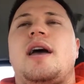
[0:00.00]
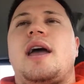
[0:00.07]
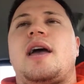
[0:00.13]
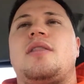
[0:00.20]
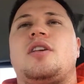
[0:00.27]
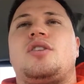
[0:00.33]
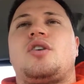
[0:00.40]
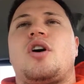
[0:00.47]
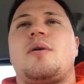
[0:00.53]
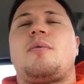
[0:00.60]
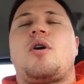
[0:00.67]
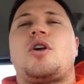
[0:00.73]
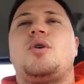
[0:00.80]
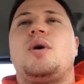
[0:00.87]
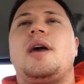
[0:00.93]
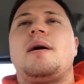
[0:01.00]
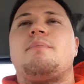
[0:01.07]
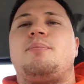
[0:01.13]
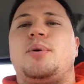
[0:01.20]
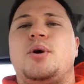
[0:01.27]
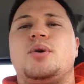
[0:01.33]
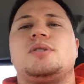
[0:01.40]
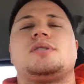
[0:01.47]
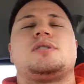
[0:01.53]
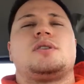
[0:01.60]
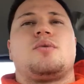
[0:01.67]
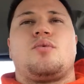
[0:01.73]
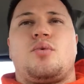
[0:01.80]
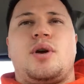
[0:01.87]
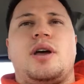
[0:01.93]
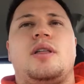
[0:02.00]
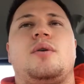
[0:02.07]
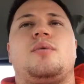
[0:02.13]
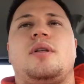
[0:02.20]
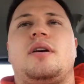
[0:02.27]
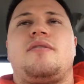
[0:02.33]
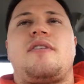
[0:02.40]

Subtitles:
and the turbo, you hit boost really, really